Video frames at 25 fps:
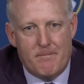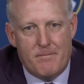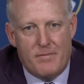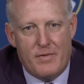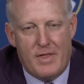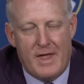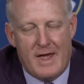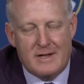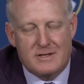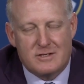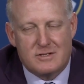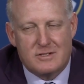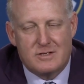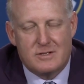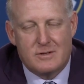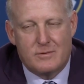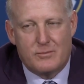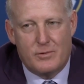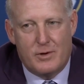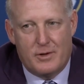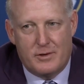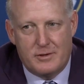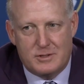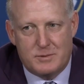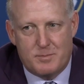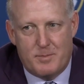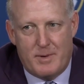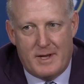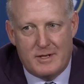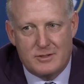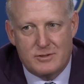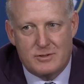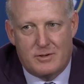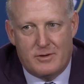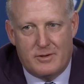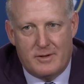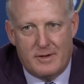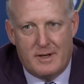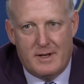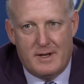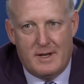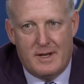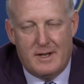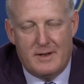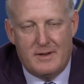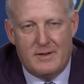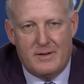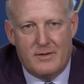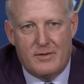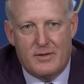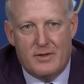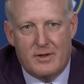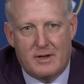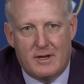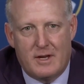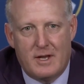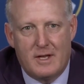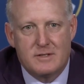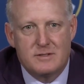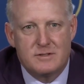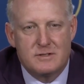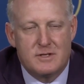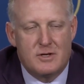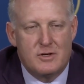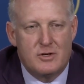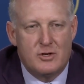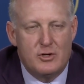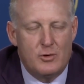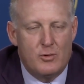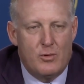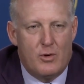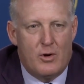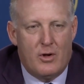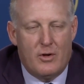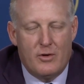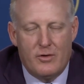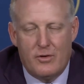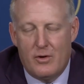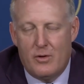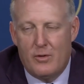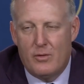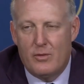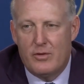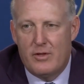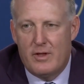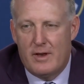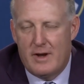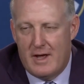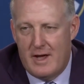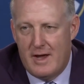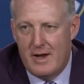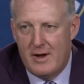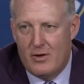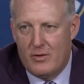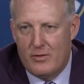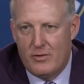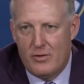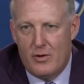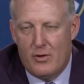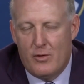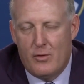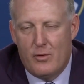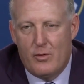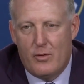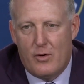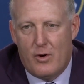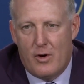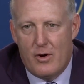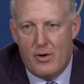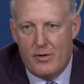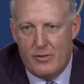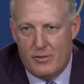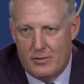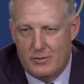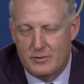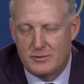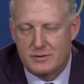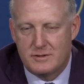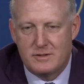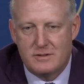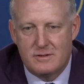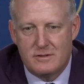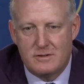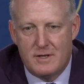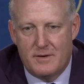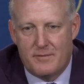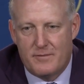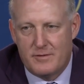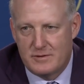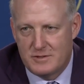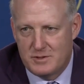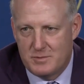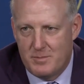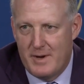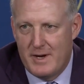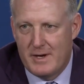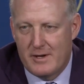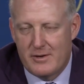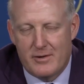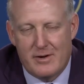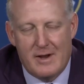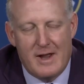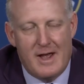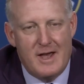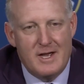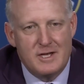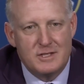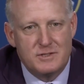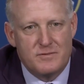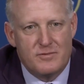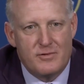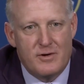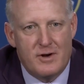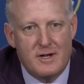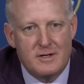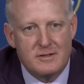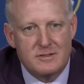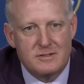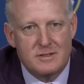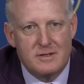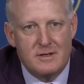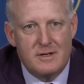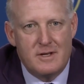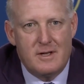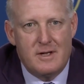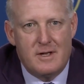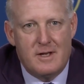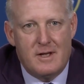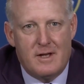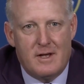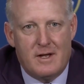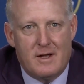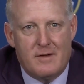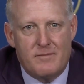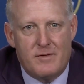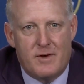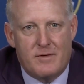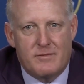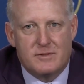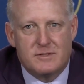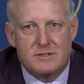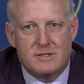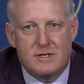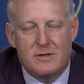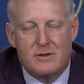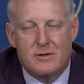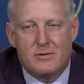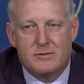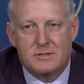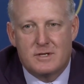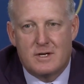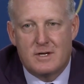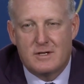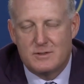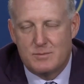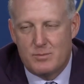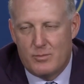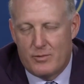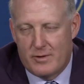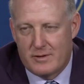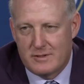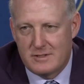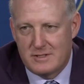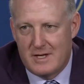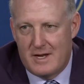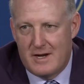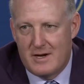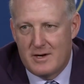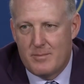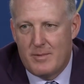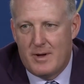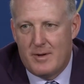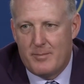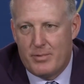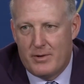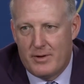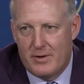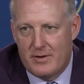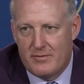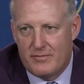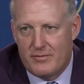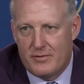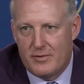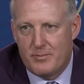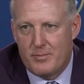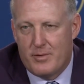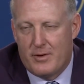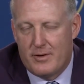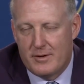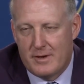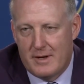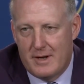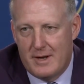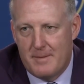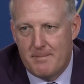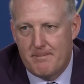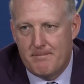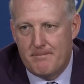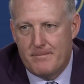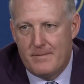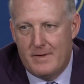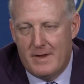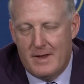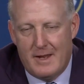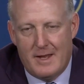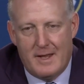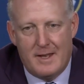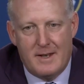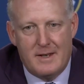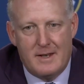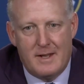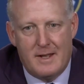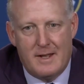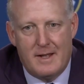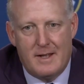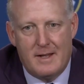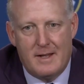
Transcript: that's really special. And the kids that you all know, that I all know, are those difference maker guys for us. Never seen those kids more excited about playing a football game. And